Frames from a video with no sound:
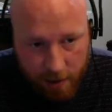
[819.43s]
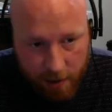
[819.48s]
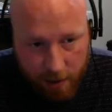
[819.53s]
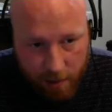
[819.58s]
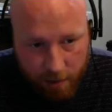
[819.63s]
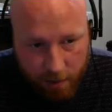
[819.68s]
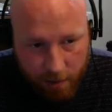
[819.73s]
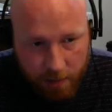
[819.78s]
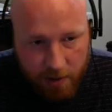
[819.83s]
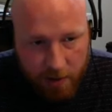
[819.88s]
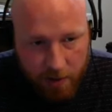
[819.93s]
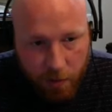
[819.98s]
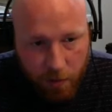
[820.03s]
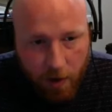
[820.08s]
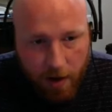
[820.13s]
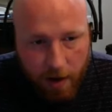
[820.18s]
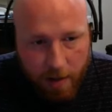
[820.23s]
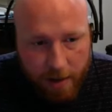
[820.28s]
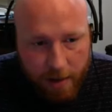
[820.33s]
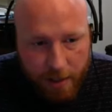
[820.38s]
But we do want
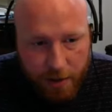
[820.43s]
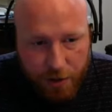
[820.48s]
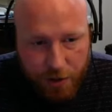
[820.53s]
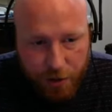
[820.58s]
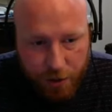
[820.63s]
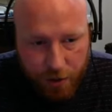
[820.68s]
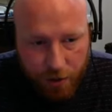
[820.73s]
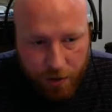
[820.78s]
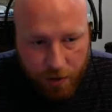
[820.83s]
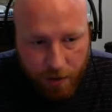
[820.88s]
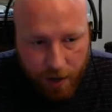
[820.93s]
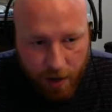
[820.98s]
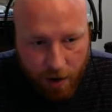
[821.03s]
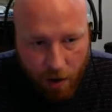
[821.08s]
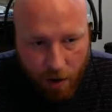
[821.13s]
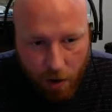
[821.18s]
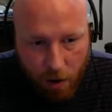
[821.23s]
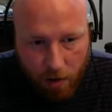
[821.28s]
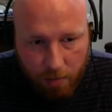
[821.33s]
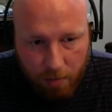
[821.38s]
to make sure that
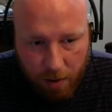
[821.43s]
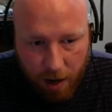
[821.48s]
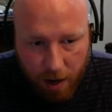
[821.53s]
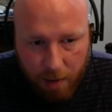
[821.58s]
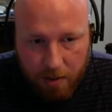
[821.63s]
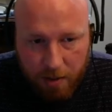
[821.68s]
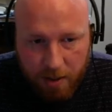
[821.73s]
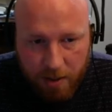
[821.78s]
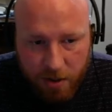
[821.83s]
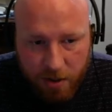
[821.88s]
all the properties